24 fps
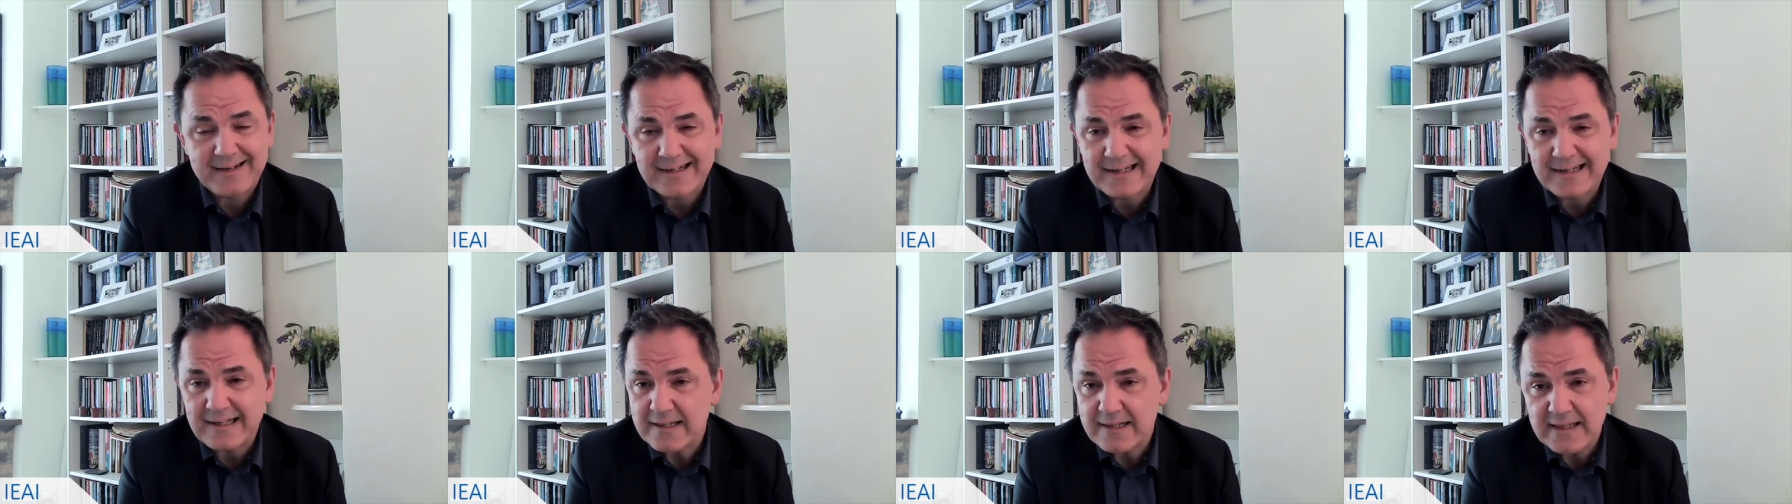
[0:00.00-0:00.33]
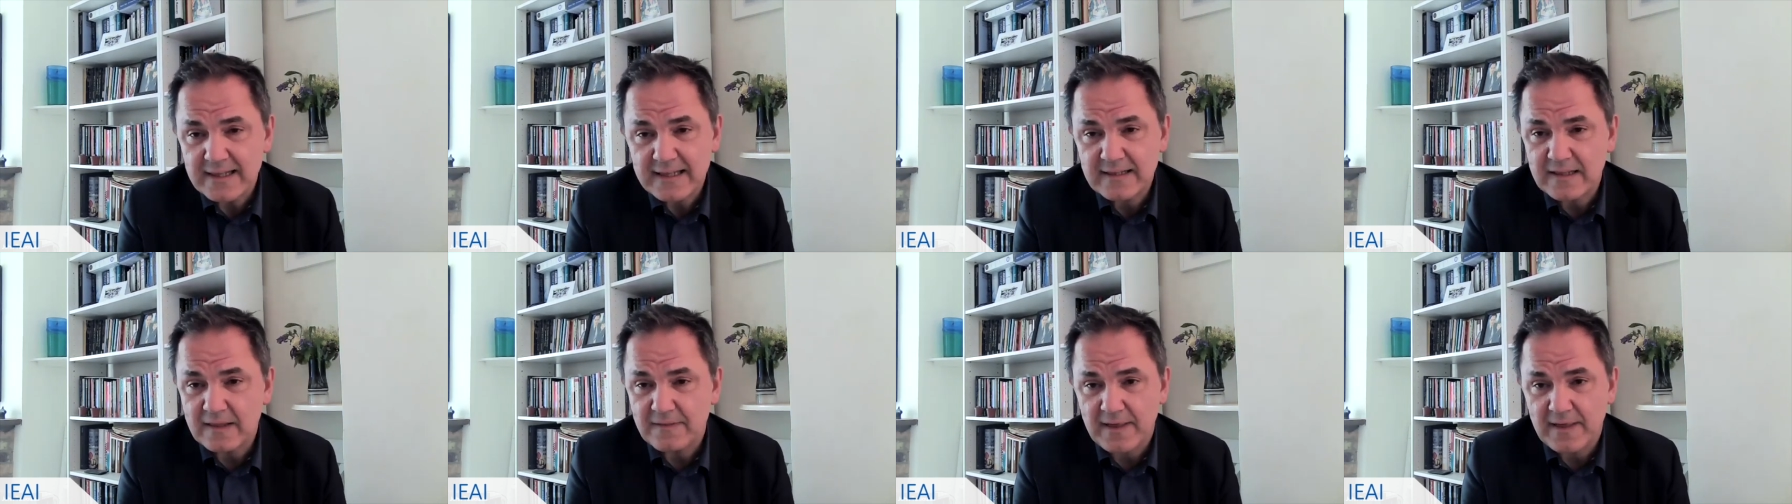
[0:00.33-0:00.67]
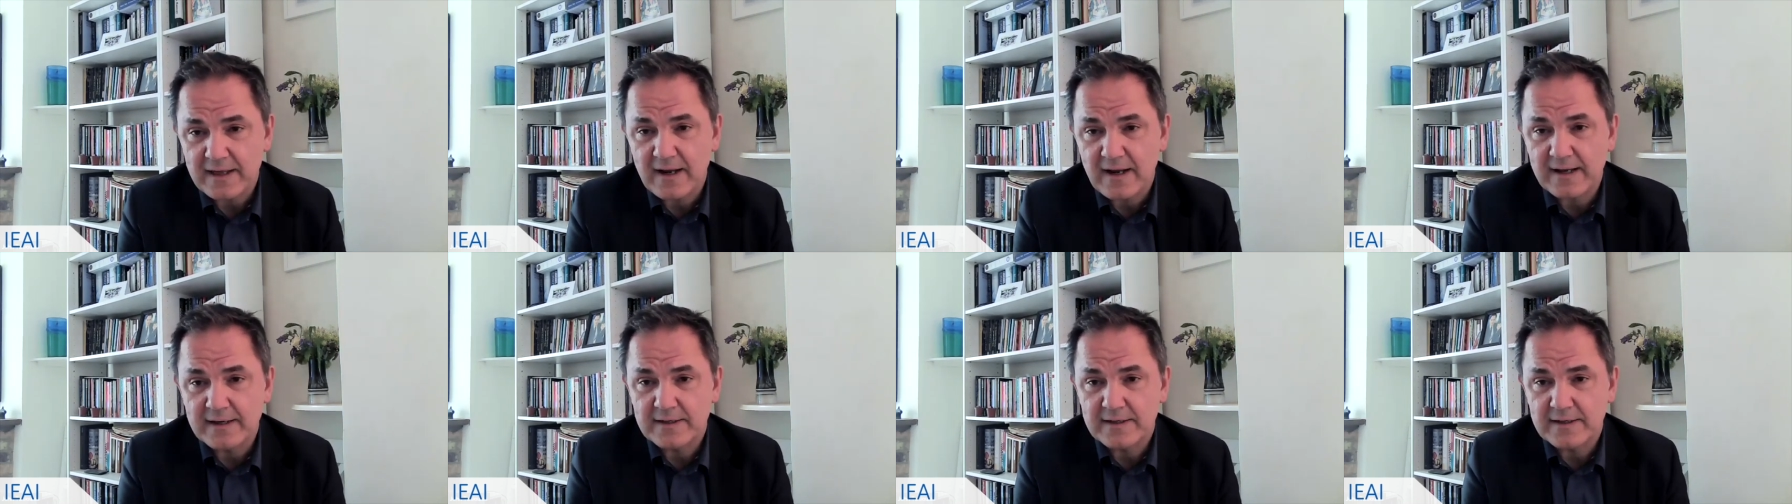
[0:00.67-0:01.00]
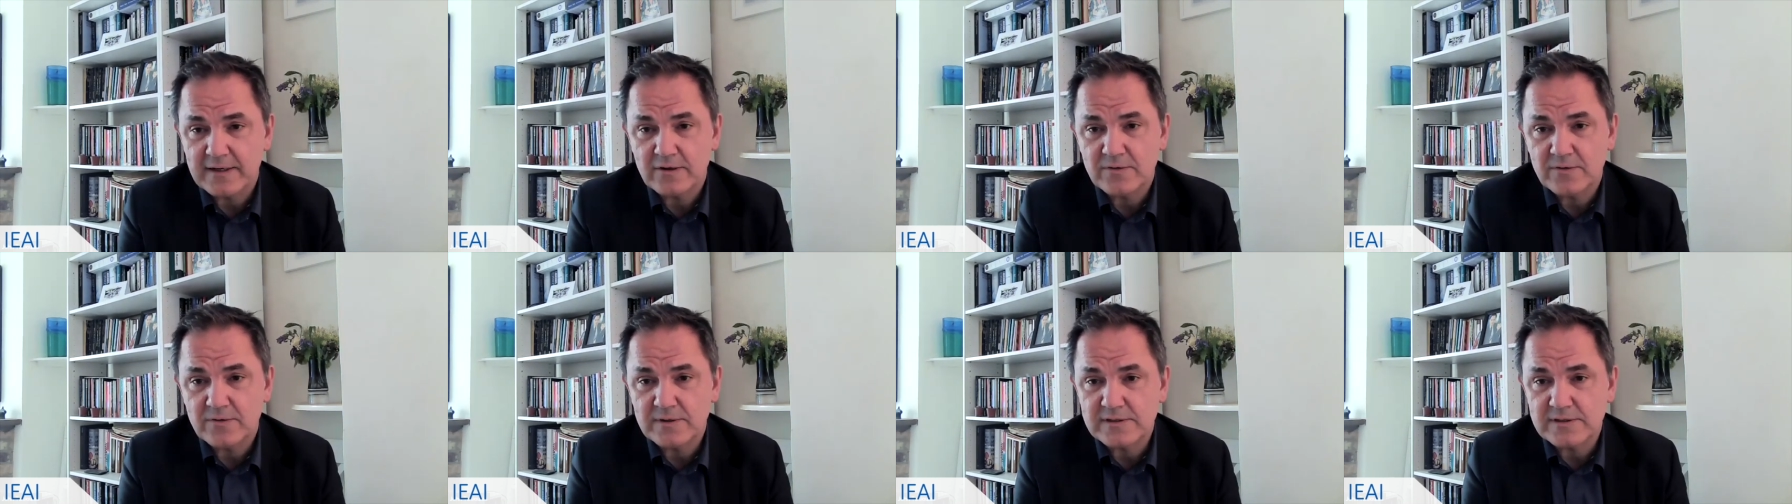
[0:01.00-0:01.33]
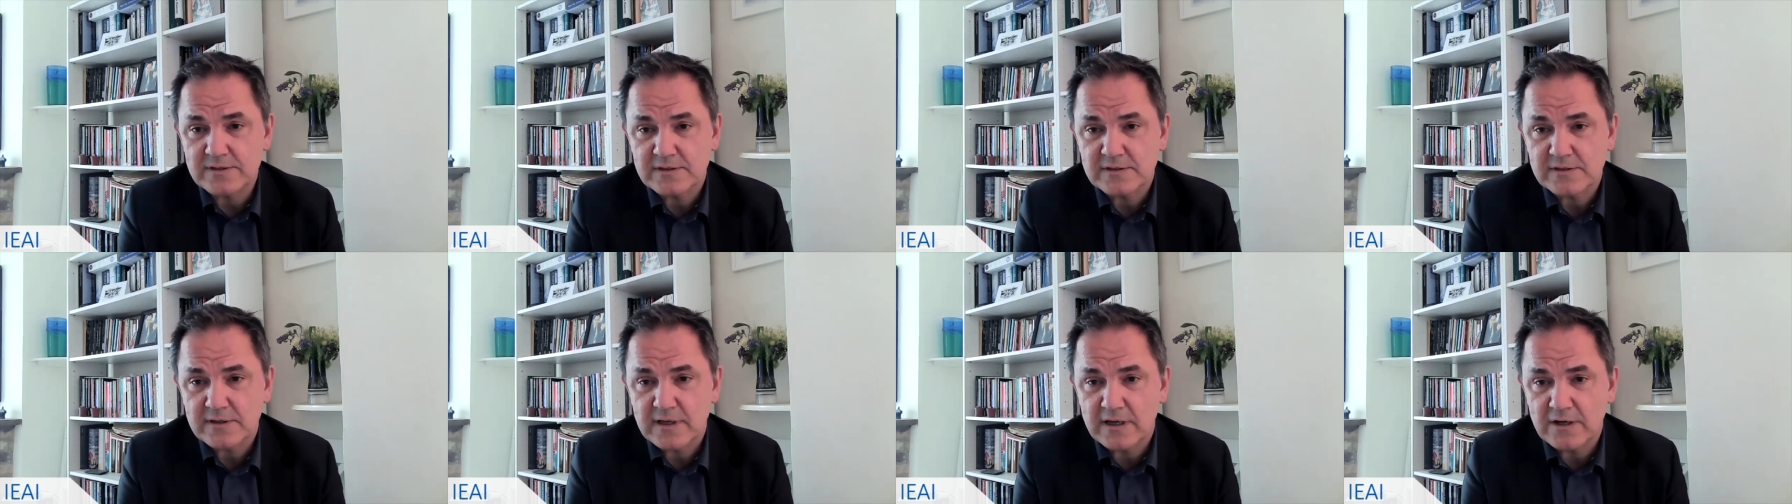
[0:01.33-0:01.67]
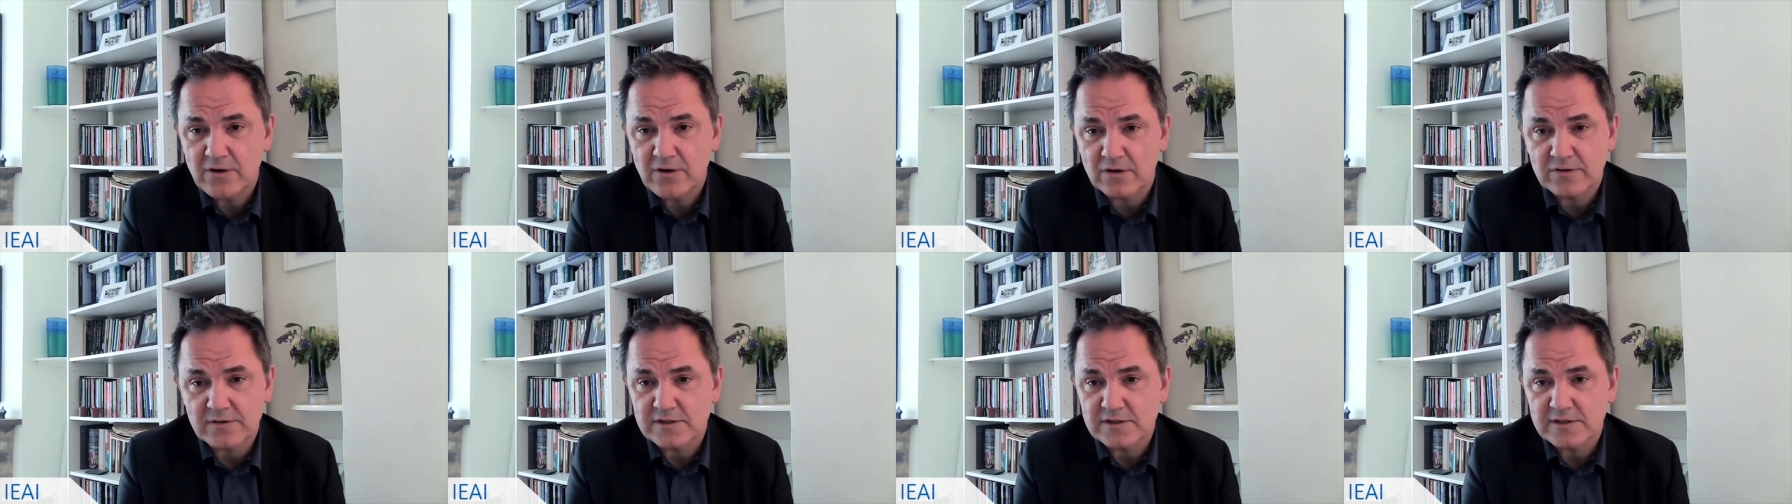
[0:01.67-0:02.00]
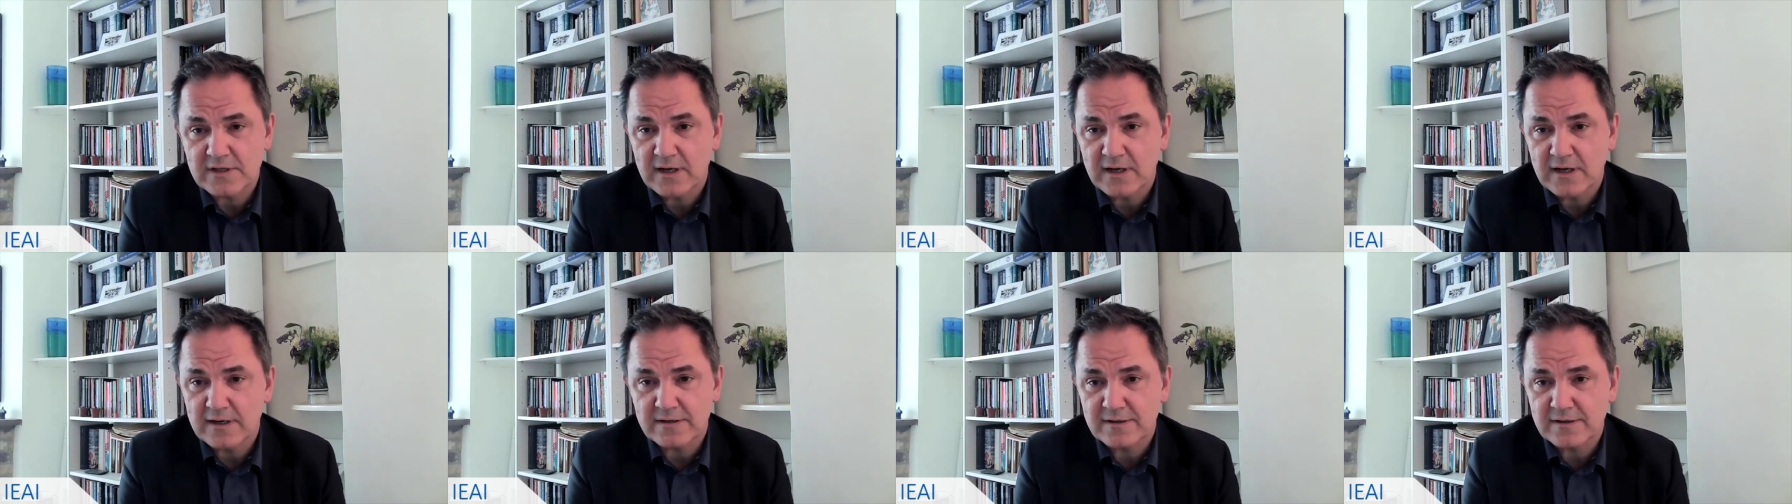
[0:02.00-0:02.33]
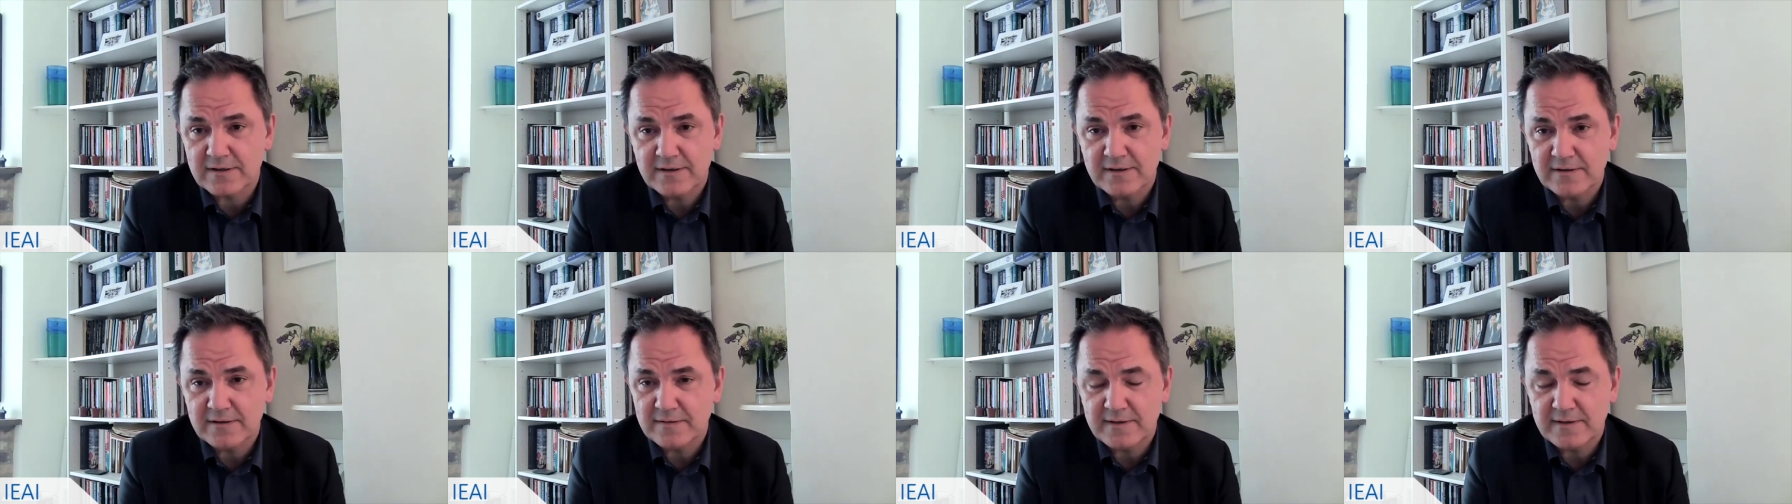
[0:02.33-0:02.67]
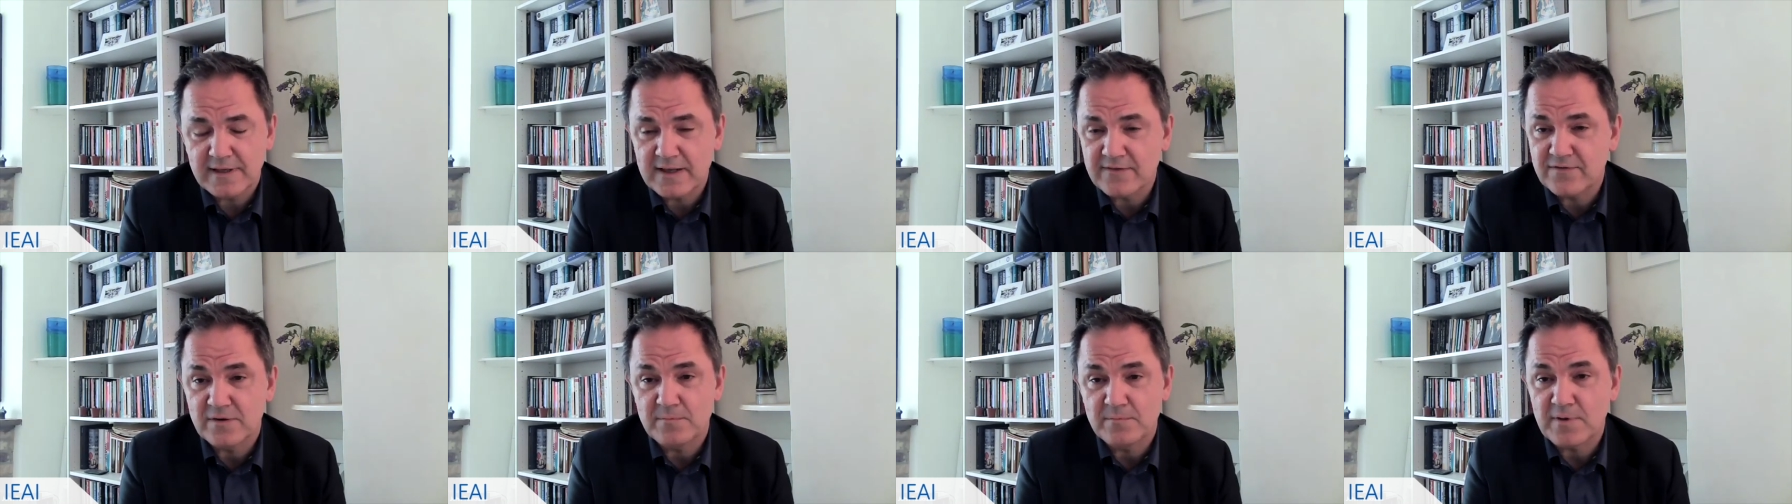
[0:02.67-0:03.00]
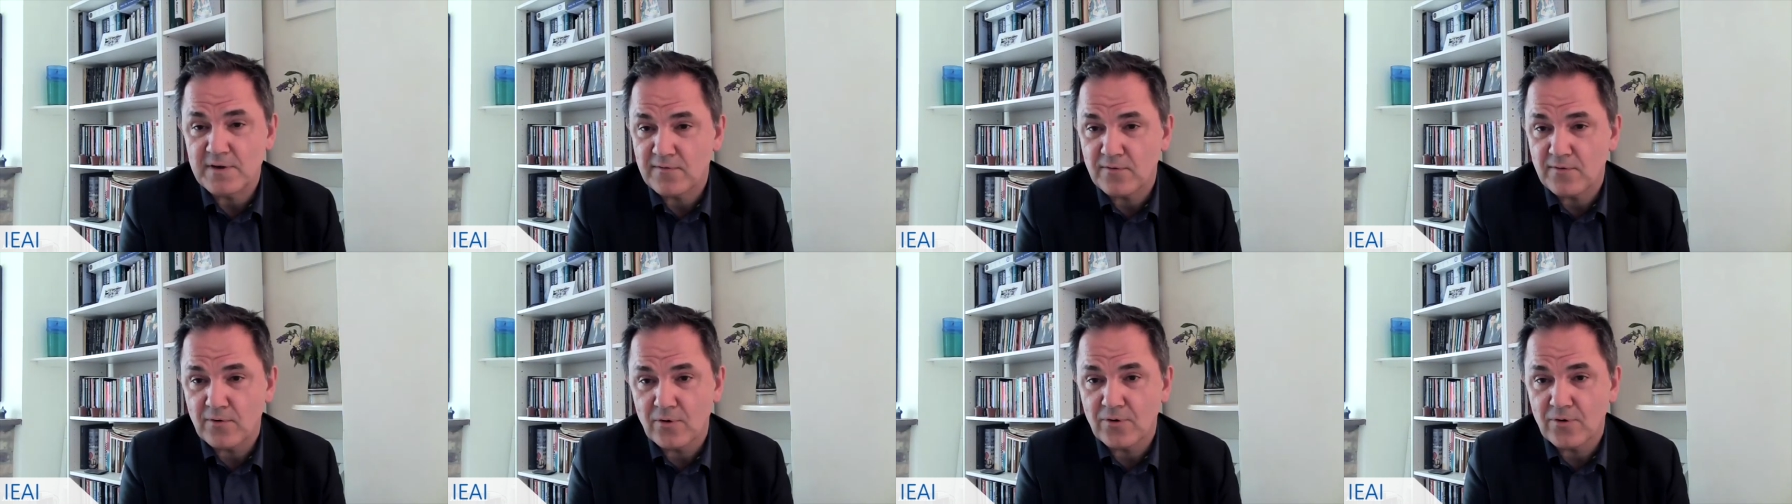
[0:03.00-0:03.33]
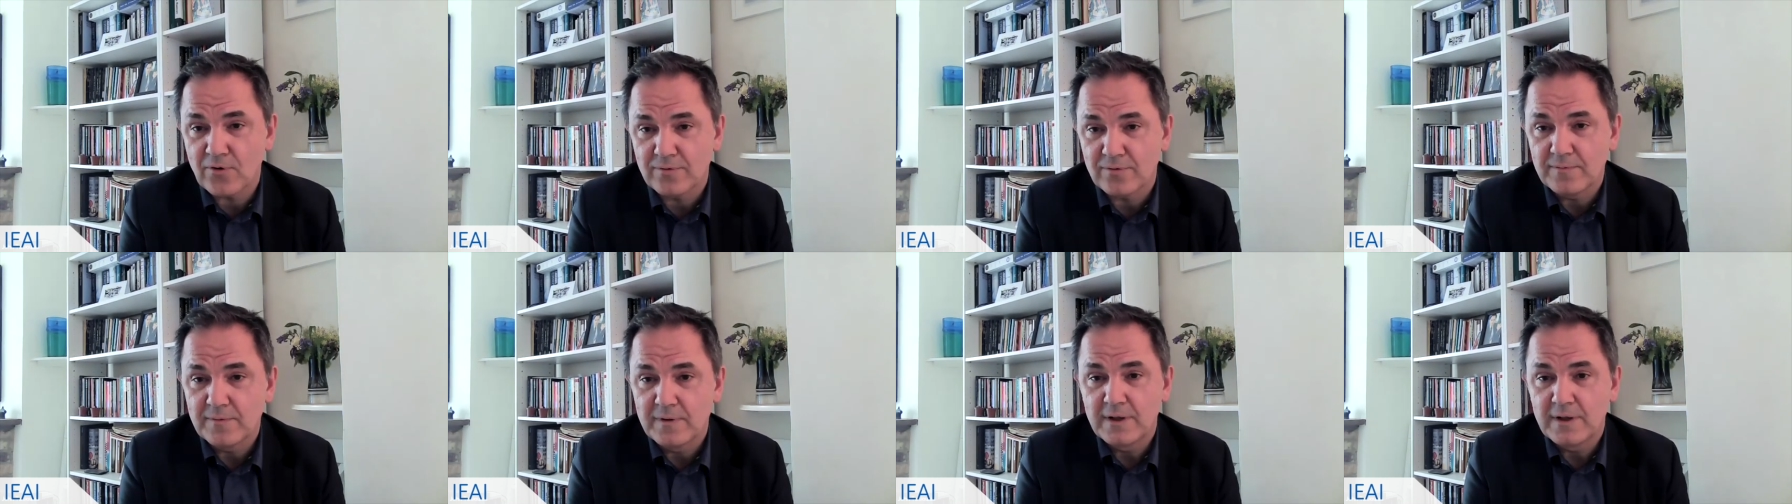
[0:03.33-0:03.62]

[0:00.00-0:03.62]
And clearly that idea is a non-starter even before